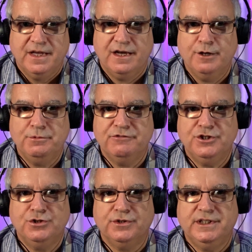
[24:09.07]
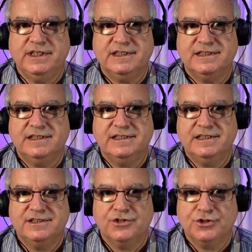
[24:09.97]
I hope you've enjoyed this. This
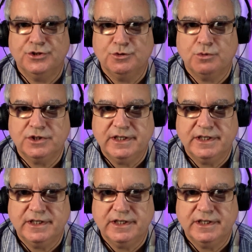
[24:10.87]
is the 3rd one